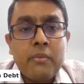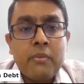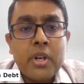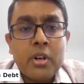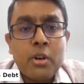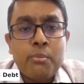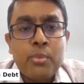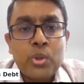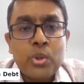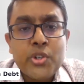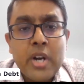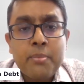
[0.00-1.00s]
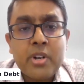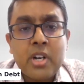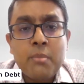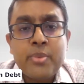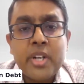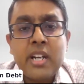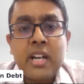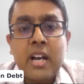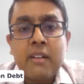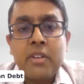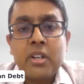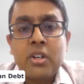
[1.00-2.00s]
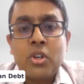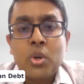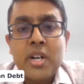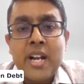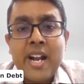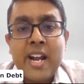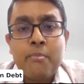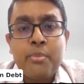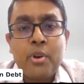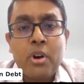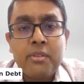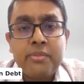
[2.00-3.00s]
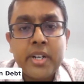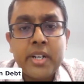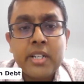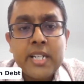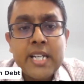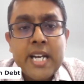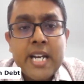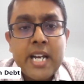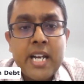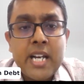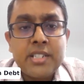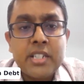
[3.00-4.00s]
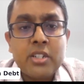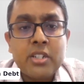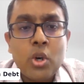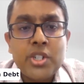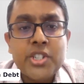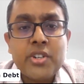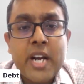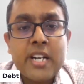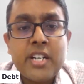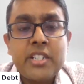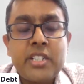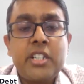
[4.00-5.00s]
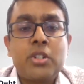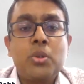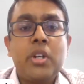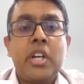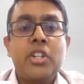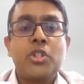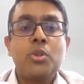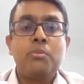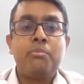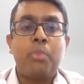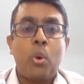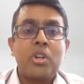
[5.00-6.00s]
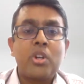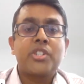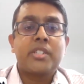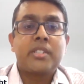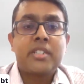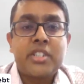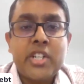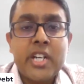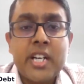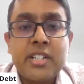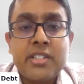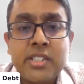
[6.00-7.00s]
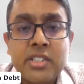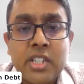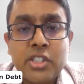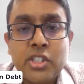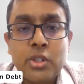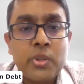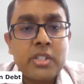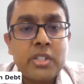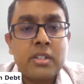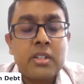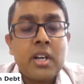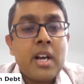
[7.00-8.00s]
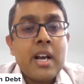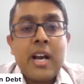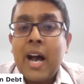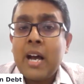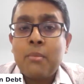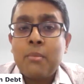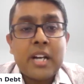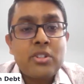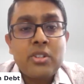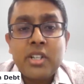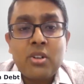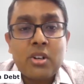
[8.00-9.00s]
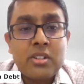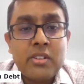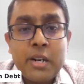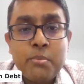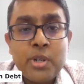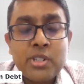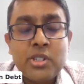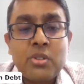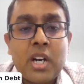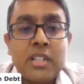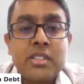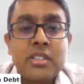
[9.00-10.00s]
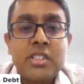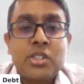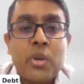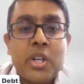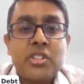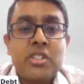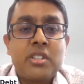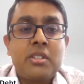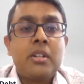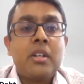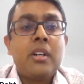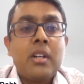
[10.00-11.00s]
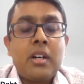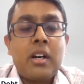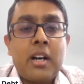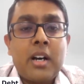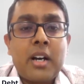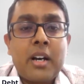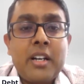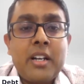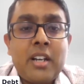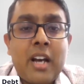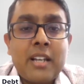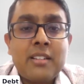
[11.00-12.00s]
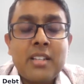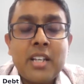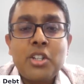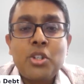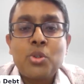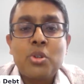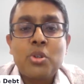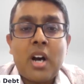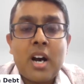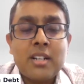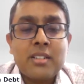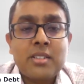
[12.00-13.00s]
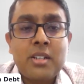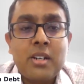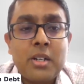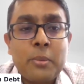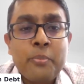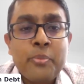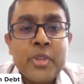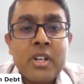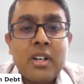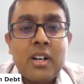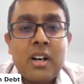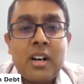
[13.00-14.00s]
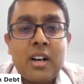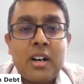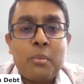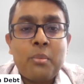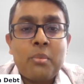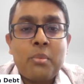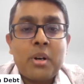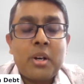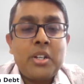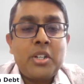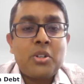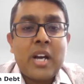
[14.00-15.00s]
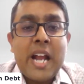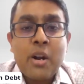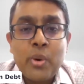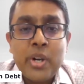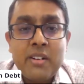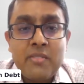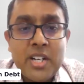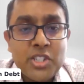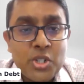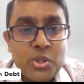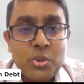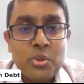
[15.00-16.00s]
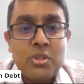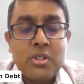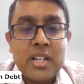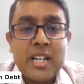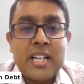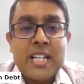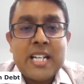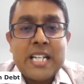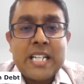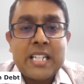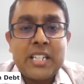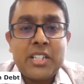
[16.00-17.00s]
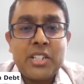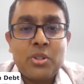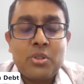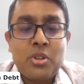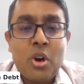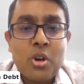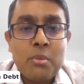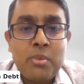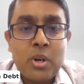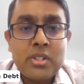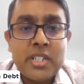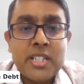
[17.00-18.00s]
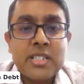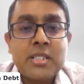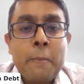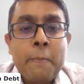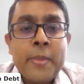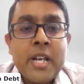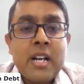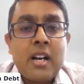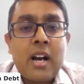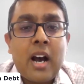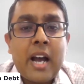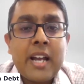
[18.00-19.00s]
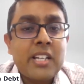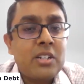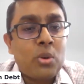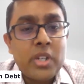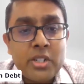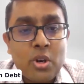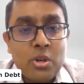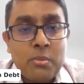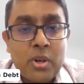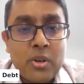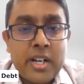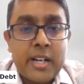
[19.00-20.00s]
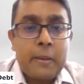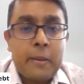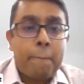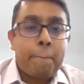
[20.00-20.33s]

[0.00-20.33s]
We are a bootstrap company having good net profit. Is it good strategy to issue bonus shares in such situation? I'm actually not the right person to answer this question. I think you should ask, an equity investor to, talk about this. I can only talk about debt.